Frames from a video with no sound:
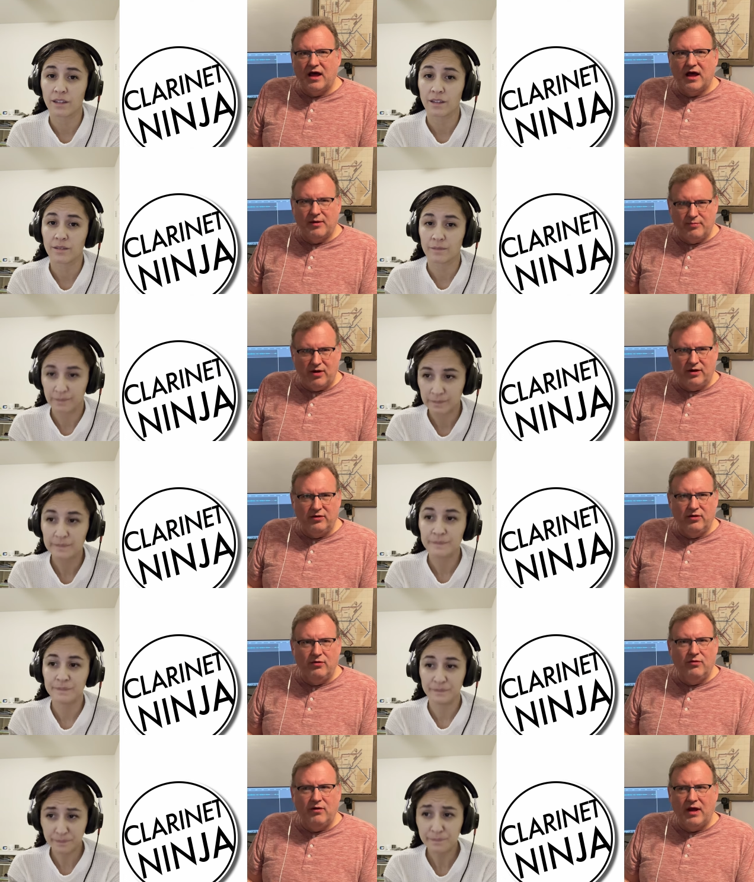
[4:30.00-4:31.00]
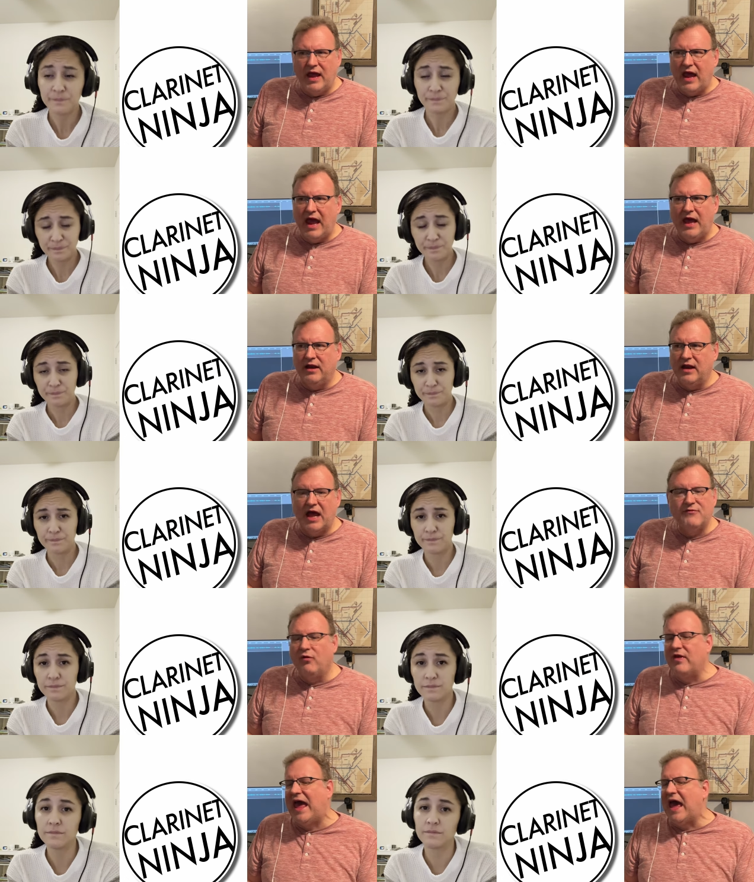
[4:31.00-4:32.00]
Speaker 1: I bought new, and I've
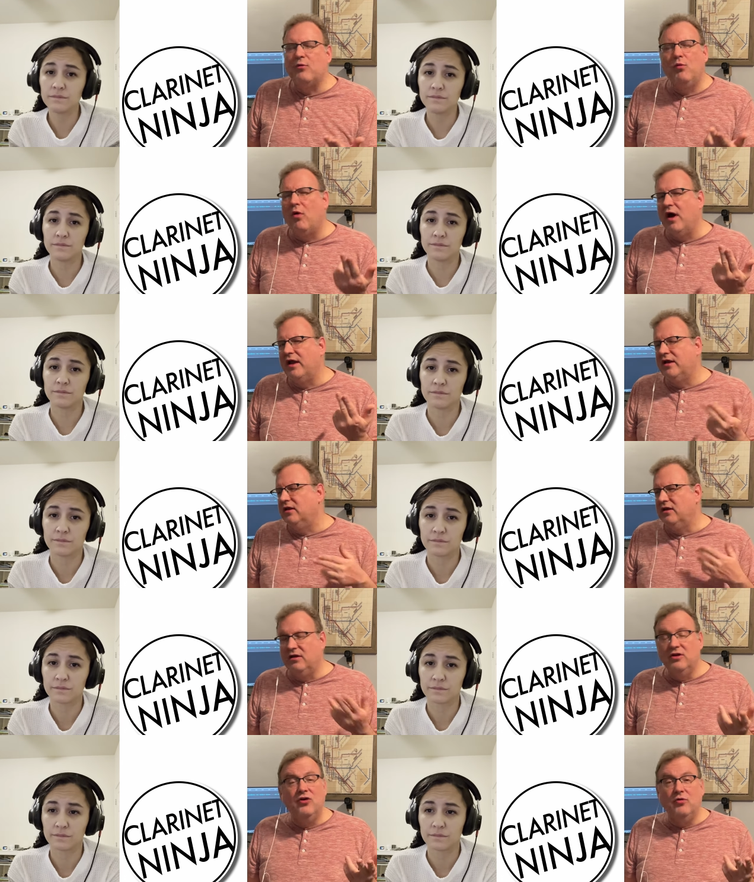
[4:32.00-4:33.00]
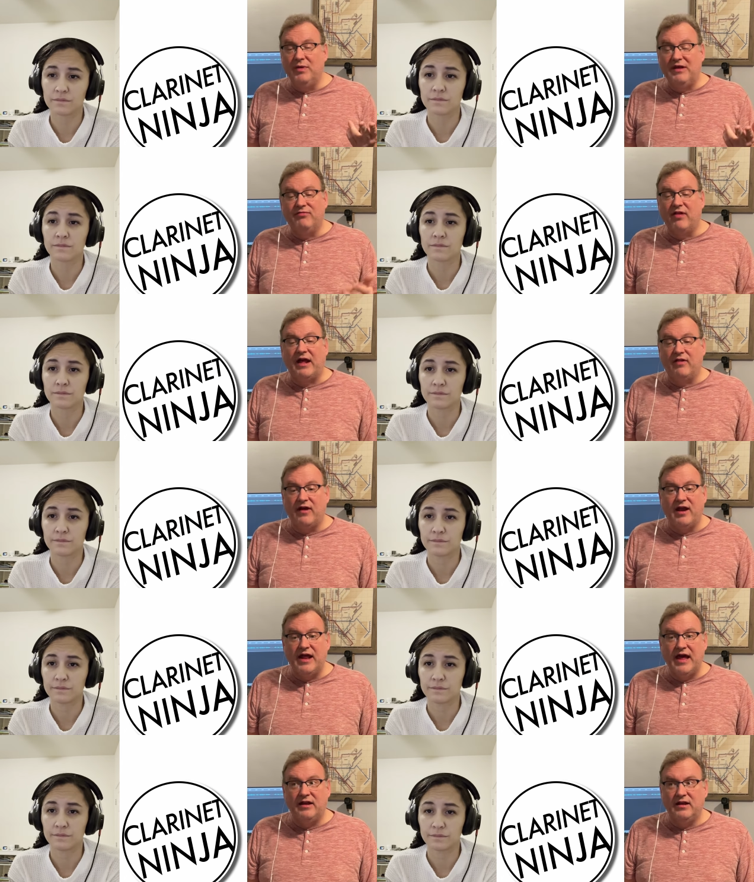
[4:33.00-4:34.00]
only had one new B flat
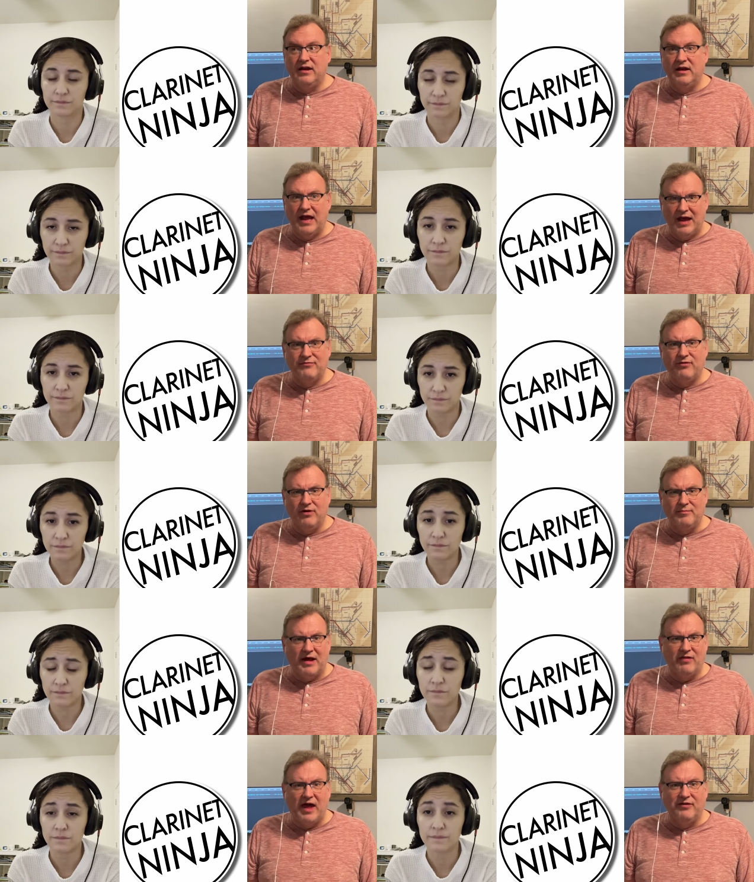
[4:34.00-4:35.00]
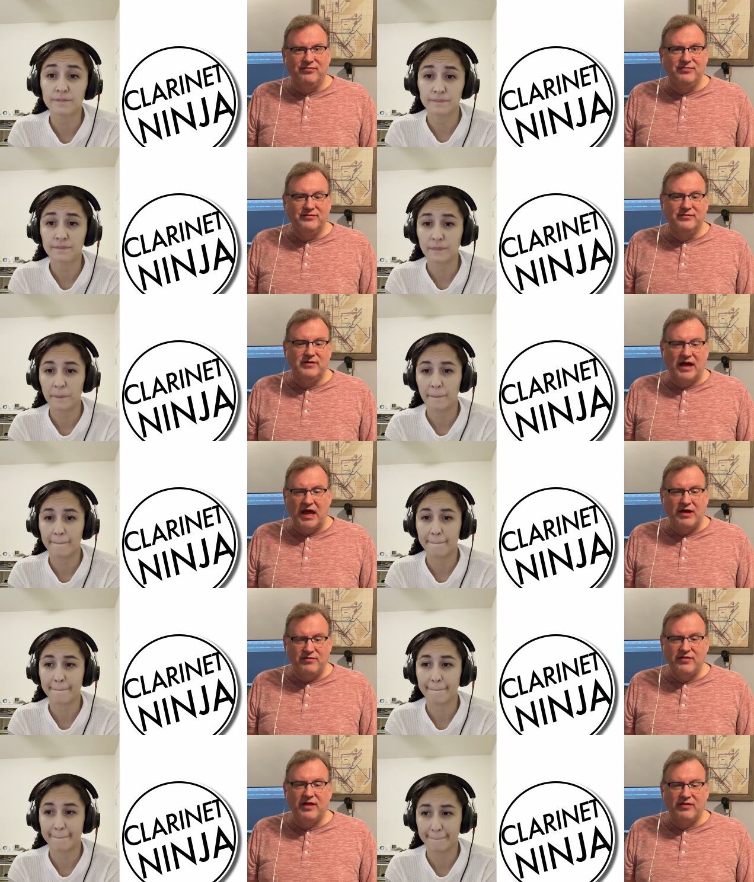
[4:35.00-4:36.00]
clarinet ever in my life.
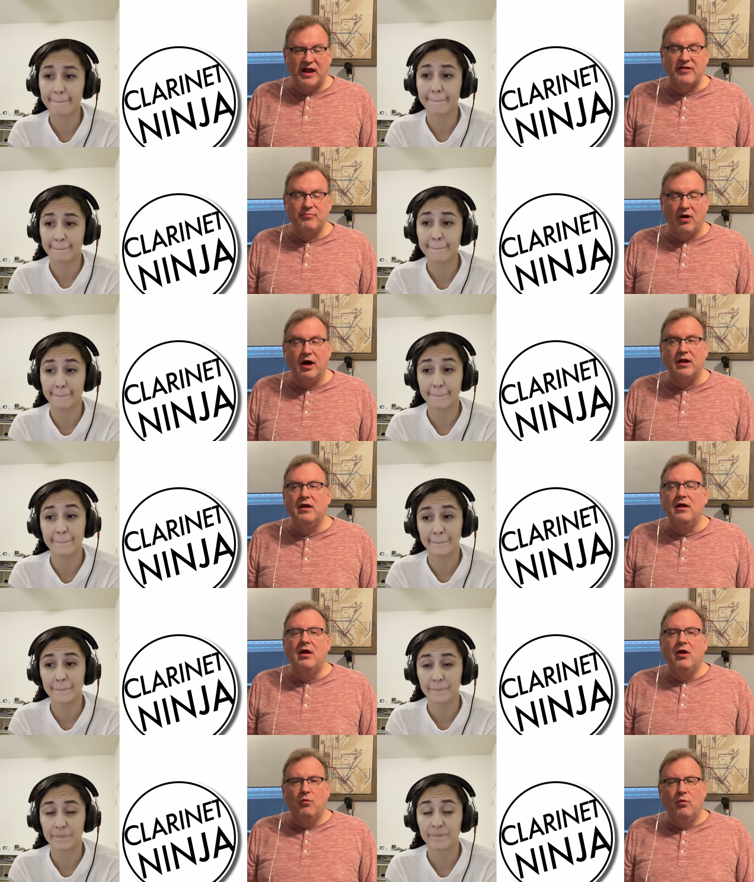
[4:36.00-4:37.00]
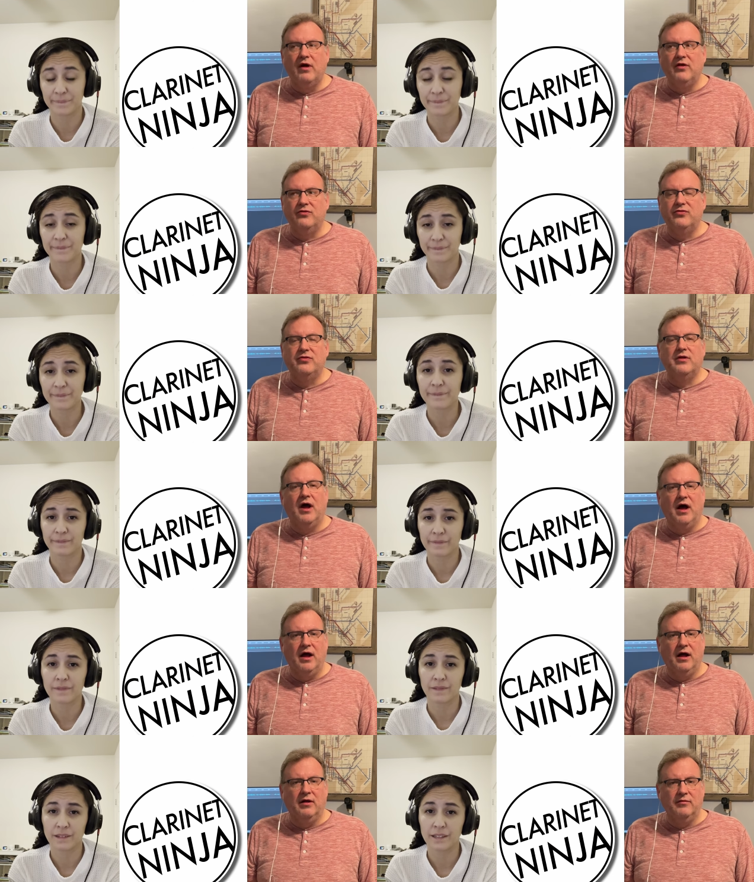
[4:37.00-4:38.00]
Everything that I've bought was
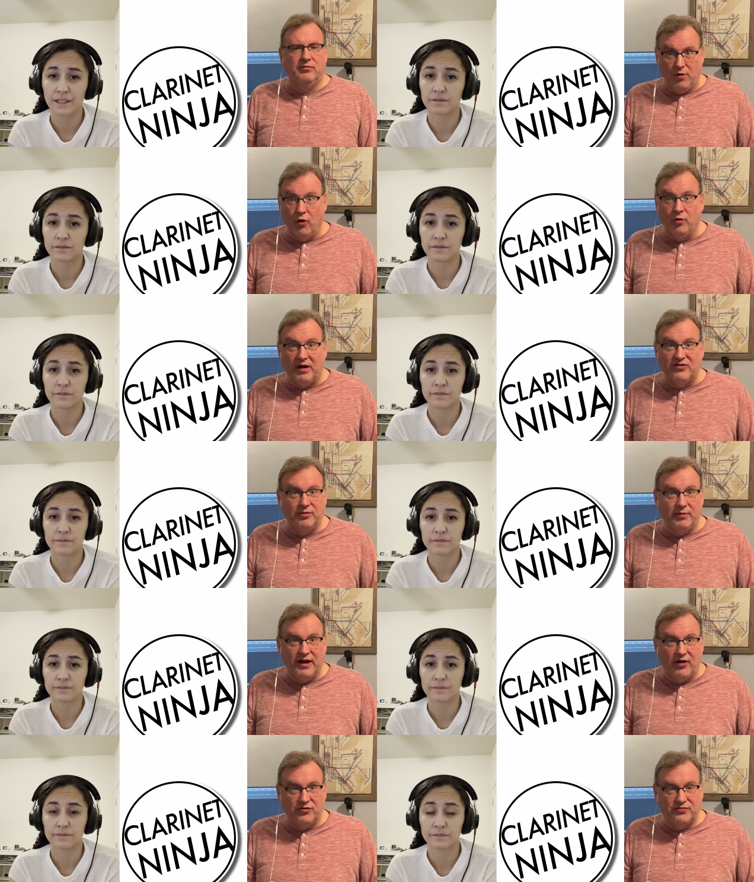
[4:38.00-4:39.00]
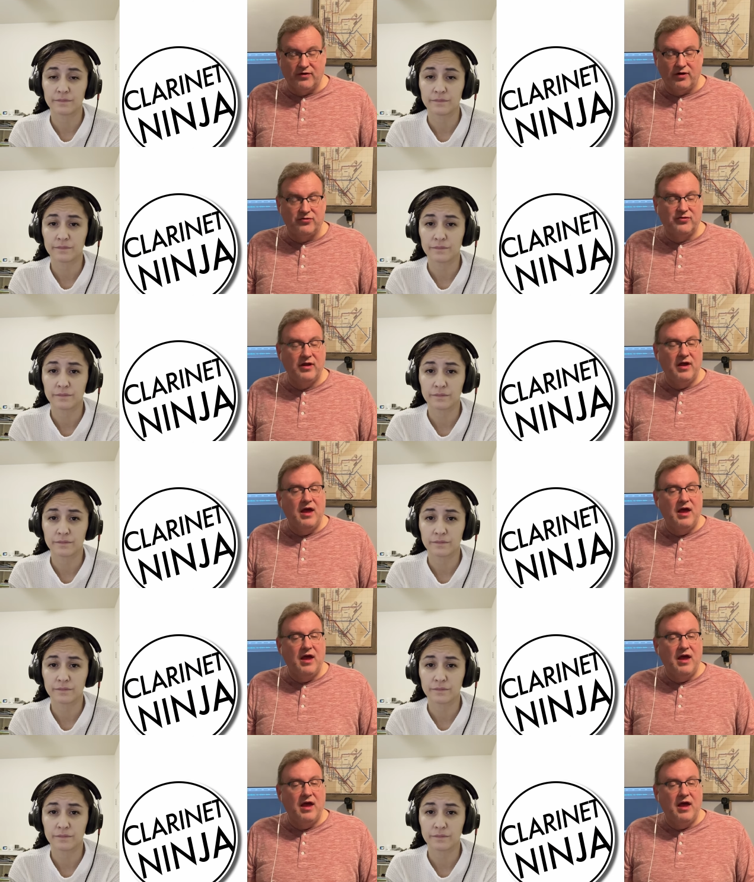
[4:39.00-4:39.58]
owned by somebody else first,